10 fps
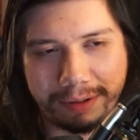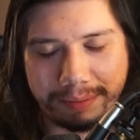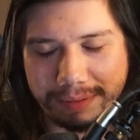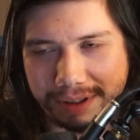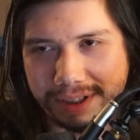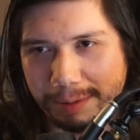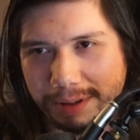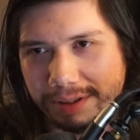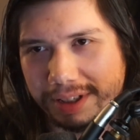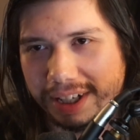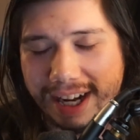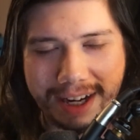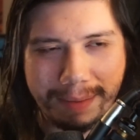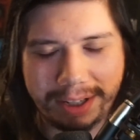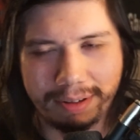just see what it was like. I had
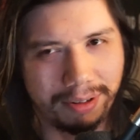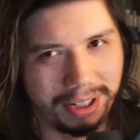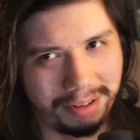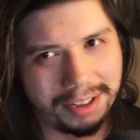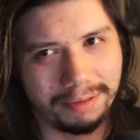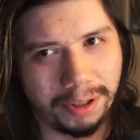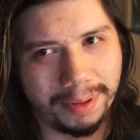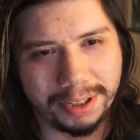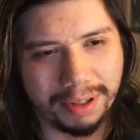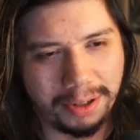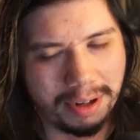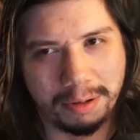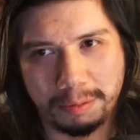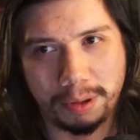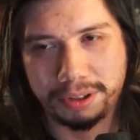to mess around with it at least a little bit, so I knew how
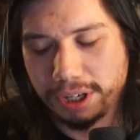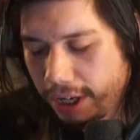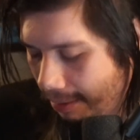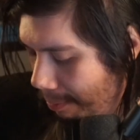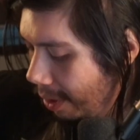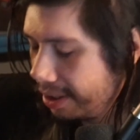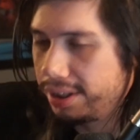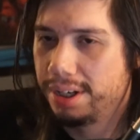it worked. But,